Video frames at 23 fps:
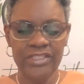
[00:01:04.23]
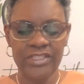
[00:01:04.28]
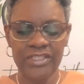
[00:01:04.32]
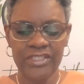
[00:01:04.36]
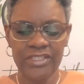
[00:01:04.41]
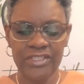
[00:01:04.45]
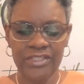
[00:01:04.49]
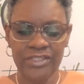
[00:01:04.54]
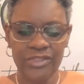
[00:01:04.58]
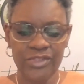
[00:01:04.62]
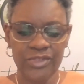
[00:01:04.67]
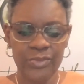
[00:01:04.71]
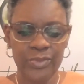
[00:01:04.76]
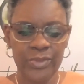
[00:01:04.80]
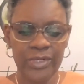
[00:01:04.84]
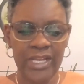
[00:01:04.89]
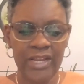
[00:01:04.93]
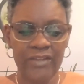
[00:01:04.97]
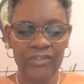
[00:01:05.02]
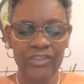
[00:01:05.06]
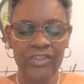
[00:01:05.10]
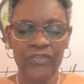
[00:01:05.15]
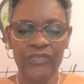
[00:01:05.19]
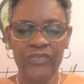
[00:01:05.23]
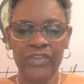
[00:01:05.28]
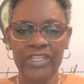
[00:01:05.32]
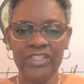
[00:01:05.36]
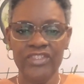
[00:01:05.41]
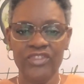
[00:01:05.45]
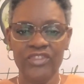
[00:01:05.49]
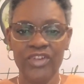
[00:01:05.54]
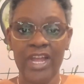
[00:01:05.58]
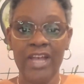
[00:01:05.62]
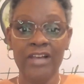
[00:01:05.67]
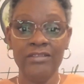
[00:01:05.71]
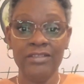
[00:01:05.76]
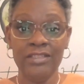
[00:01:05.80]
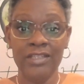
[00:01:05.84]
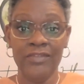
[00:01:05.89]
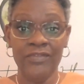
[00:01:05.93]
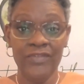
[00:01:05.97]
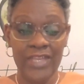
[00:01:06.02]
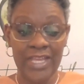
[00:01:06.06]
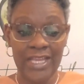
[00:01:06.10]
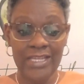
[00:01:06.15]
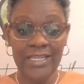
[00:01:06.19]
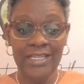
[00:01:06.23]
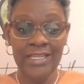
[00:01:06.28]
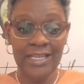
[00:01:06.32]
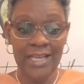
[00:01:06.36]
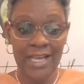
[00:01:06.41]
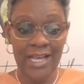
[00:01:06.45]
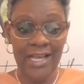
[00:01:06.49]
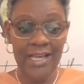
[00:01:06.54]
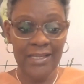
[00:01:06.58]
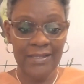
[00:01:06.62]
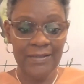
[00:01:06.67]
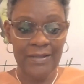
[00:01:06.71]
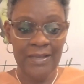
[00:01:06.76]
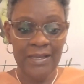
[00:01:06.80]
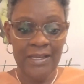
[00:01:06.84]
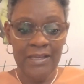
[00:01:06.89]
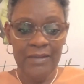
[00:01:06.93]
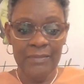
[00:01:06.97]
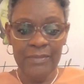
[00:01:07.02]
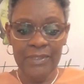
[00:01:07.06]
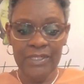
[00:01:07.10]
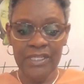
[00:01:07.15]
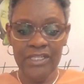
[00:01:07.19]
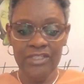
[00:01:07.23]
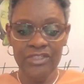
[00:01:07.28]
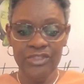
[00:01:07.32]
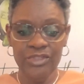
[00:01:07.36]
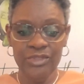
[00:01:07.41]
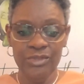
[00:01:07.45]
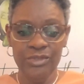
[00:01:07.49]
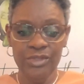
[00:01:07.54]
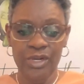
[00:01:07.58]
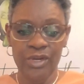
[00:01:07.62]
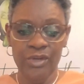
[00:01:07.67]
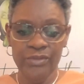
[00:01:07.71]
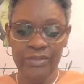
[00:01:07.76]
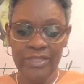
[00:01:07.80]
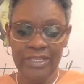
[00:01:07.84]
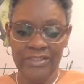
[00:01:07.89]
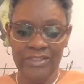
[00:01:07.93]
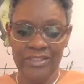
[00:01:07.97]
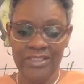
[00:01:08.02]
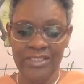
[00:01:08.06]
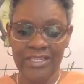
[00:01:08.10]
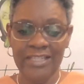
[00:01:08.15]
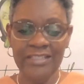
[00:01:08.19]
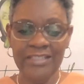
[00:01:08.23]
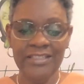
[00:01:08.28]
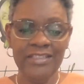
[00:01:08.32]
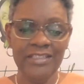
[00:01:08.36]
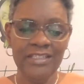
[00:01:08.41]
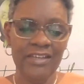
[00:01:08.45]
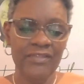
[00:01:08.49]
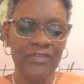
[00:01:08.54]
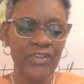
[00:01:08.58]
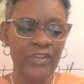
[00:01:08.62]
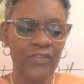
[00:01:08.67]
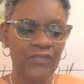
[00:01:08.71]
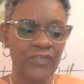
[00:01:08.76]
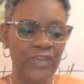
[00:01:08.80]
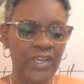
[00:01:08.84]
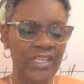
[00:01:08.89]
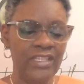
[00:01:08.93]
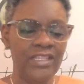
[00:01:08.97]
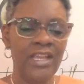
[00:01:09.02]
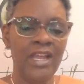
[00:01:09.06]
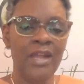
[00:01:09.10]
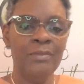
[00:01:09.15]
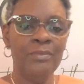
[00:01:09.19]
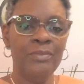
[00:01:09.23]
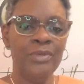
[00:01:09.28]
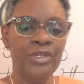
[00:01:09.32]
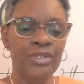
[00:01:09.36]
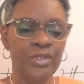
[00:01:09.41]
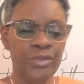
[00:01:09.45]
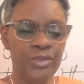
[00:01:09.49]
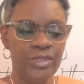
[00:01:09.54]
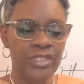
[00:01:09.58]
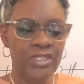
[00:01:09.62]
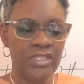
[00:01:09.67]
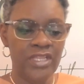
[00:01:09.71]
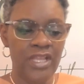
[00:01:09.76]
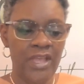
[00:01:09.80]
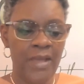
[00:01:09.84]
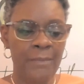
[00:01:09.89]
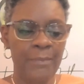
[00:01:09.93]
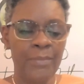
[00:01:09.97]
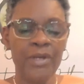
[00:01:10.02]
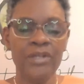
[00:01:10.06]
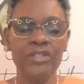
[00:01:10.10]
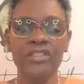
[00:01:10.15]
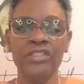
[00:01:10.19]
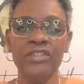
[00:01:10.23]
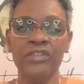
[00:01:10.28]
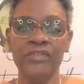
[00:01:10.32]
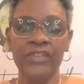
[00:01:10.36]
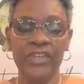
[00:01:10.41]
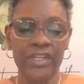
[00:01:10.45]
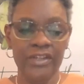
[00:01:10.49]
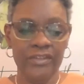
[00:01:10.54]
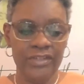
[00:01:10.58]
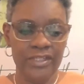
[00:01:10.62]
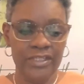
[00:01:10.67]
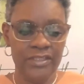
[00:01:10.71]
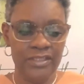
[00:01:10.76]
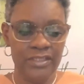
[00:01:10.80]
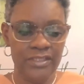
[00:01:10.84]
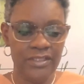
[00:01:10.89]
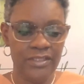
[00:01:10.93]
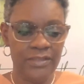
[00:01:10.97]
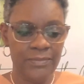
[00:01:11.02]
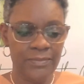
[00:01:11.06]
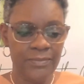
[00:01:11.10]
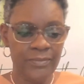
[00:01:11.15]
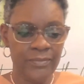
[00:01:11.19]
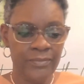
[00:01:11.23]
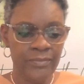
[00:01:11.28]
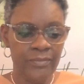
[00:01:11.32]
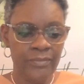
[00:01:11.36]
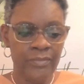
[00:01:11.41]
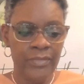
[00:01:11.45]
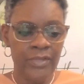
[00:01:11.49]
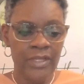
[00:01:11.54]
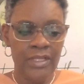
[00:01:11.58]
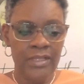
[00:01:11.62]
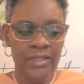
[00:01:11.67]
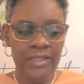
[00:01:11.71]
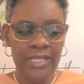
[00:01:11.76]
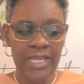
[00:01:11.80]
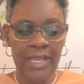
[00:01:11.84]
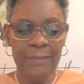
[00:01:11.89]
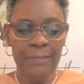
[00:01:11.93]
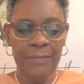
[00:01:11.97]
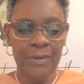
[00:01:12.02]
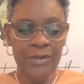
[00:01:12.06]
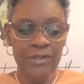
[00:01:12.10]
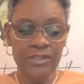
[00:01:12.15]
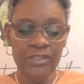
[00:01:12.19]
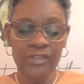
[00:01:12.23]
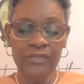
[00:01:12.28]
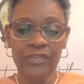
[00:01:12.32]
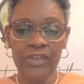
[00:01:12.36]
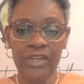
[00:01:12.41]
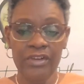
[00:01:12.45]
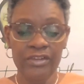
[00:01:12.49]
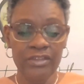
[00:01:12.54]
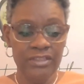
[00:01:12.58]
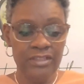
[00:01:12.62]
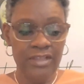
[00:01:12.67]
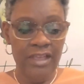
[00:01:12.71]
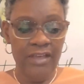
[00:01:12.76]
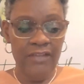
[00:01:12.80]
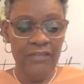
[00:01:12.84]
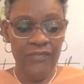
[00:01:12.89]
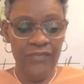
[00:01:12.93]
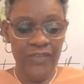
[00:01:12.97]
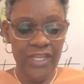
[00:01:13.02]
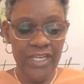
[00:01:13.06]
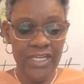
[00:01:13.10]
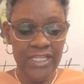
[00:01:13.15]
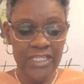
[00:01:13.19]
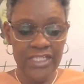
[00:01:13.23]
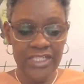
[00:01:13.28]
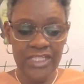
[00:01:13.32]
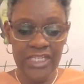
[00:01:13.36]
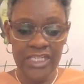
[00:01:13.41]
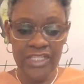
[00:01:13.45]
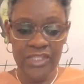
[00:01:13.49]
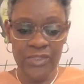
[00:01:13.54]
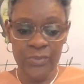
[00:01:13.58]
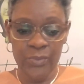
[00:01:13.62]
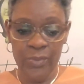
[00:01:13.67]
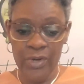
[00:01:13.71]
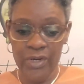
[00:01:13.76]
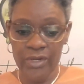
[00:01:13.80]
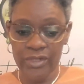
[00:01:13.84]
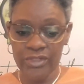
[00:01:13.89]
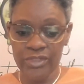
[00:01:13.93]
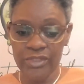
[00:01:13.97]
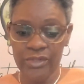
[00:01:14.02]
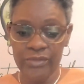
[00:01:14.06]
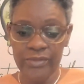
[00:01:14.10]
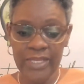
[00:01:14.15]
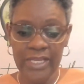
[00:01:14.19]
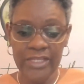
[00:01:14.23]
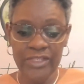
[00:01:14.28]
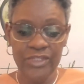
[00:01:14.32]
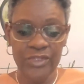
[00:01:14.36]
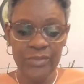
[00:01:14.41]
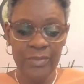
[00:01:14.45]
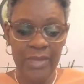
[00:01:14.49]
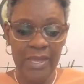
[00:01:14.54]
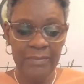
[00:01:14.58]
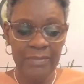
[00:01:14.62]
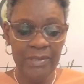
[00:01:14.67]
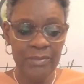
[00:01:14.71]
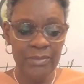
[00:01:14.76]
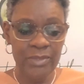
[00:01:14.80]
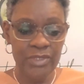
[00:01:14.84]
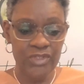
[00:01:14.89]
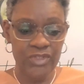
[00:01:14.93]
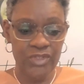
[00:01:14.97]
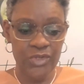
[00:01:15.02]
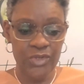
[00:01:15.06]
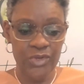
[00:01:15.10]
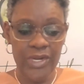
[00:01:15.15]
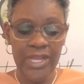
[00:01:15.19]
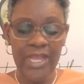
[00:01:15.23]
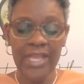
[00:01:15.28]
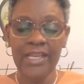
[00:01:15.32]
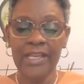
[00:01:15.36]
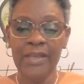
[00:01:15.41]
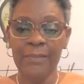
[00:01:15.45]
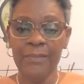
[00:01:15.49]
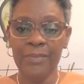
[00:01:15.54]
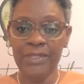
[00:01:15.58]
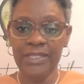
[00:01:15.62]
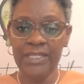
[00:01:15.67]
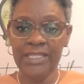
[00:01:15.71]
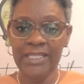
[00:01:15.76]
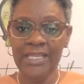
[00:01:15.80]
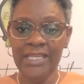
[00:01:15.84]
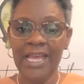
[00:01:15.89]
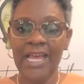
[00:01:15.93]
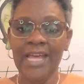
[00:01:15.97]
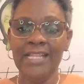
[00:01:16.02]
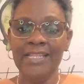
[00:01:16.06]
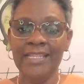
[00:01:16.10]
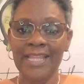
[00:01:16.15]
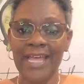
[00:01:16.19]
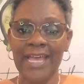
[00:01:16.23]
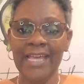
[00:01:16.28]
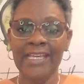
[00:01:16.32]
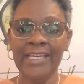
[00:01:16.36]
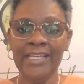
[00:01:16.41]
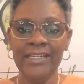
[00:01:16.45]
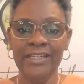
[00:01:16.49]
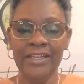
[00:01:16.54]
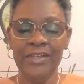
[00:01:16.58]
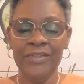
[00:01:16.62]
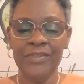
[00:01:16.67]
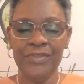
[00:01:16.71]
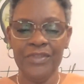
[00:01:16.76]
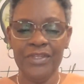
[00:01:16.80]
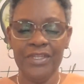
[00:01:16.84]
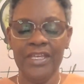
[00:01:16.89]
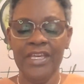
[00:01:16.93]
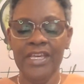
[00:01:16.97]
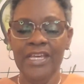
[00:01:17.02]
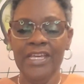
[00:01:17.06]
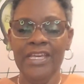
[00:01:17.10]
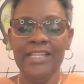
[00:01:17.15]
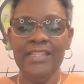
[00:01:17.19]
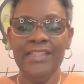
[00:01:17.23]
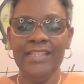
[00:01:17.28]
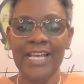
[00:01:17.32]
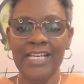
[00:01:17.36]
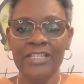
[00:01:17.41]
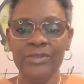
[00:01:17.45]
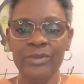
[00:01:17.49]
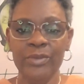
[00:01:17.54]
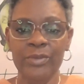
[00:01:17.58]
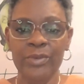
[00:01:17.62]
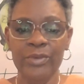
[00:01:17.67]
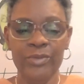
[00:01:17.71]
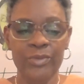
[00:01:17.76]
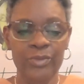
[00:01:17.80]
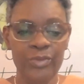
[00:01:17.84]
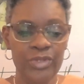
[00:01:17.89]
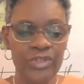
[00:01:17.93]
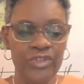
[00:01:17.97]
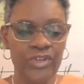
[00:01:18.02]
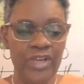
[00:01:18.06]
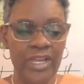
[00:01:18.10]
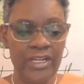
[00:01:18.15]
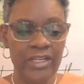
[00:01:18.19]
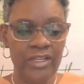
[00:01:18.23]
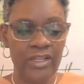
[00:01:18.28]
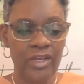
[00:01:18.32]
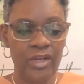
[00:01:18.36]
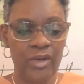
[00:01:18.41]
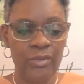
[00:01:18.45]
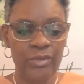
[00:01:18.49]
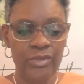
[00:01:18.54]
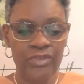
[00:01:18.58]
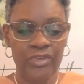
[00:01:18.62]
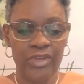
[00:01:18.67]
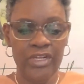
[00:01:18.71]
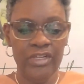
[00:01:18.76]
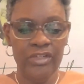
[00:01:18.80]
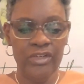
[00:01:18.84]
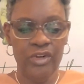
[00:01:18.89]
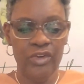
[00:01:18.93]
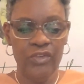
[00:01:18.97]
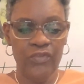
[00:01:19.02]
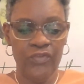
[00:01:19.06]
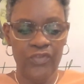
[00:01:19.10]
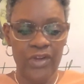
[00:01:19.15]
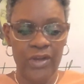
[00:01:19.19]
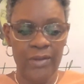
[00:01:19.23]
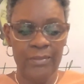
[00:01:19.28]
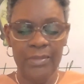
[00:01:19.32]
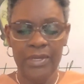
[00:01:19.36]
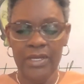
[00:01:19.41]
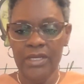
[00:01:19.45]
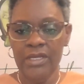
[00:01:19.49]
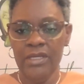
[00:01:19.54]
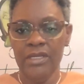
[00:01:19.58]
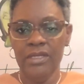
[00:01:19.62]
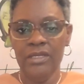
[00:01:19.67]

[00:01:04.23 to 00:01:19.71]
and sisters, whenever you face trials of any kind, because you know that the testing of your faith produces perseverance. Let perseverance finish its work so that you may be mature and complete, lacking nothing." And that's where we're trying to go. We're trying to go from